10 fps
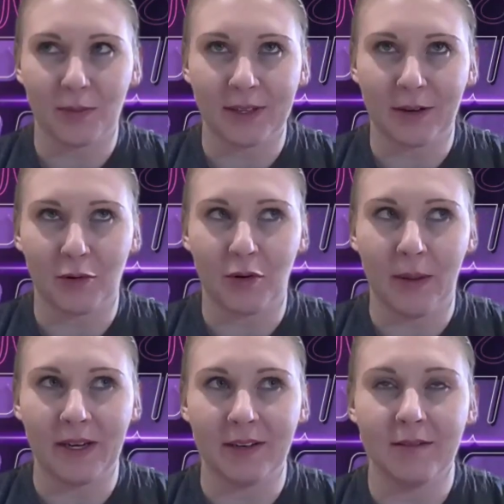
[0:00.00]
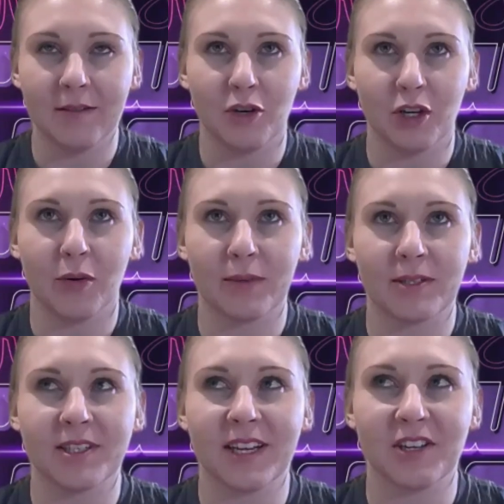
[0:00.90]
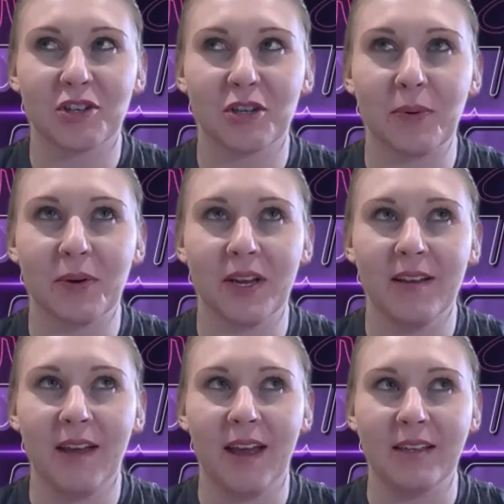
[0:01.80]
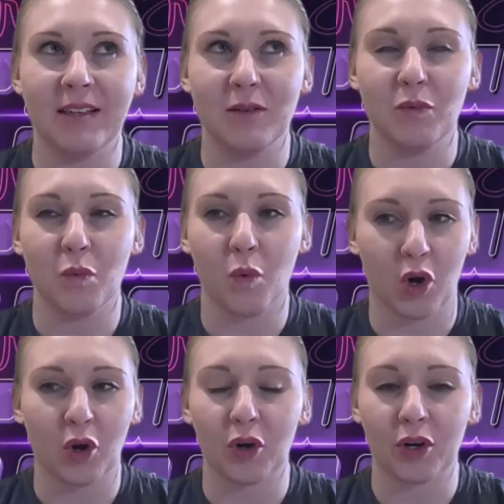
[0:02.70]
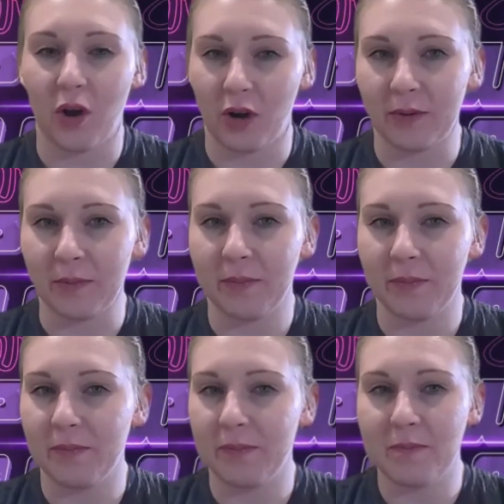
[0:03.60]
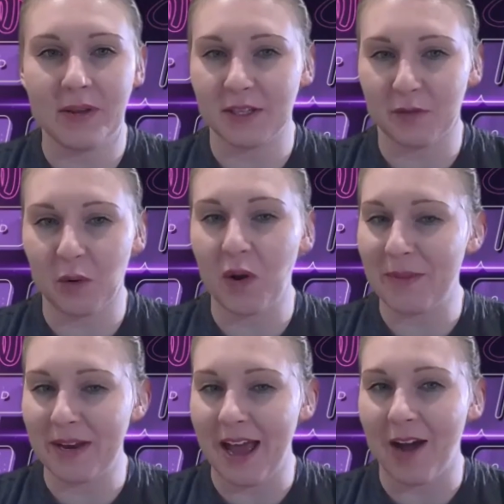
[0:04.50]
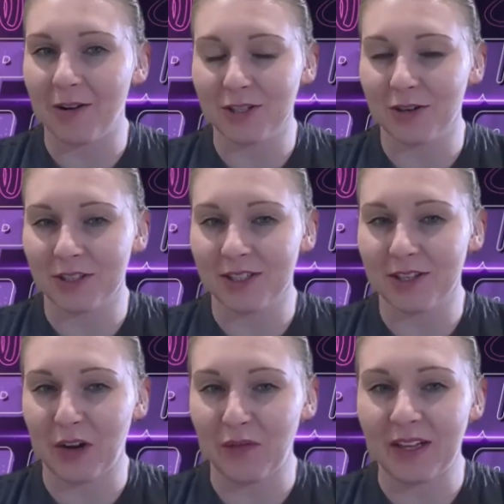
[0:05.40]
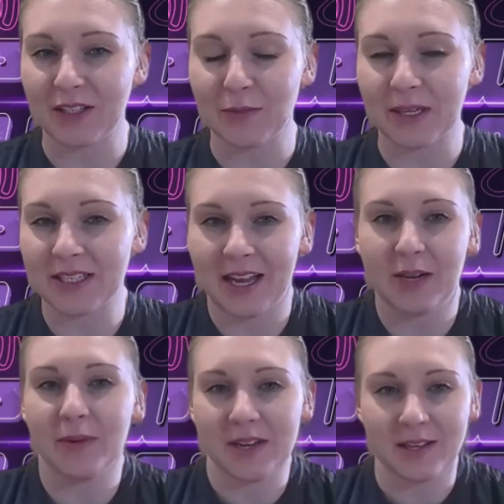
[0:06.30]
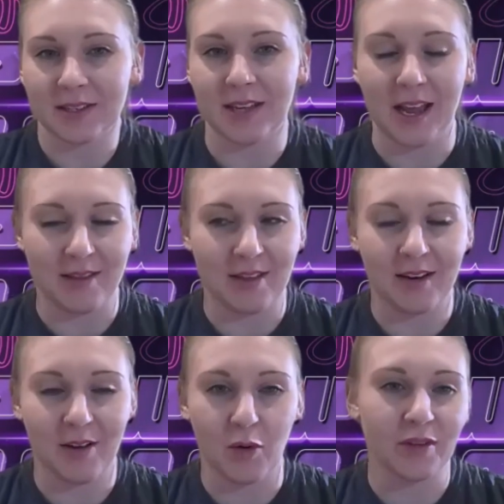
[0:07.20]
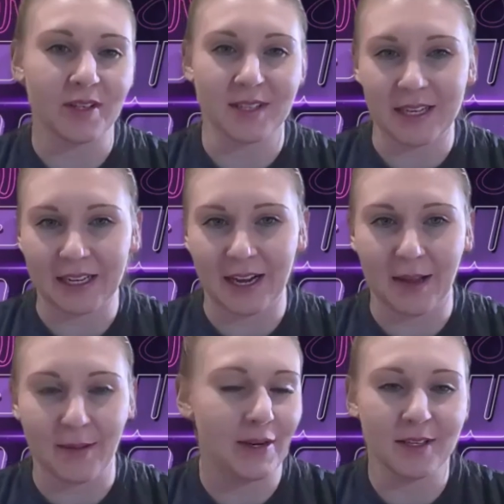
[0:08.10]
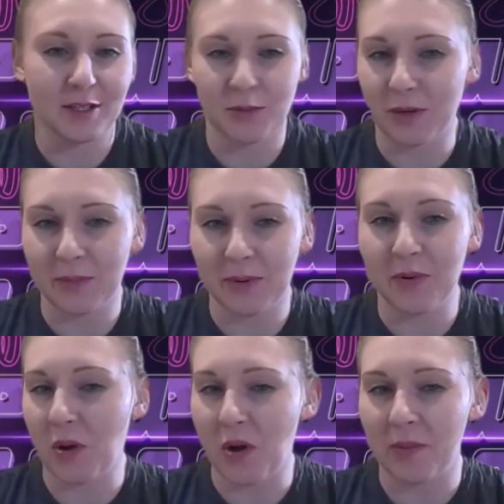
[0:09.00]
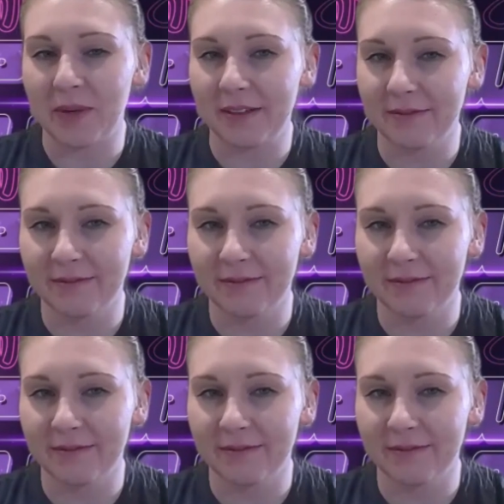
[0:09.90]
that rule, I mean, you could almost essentially put any word on a piece of equipment now, as long as it's not offensive, because anybody could say that, oh, this is a nickname and this is what people call me.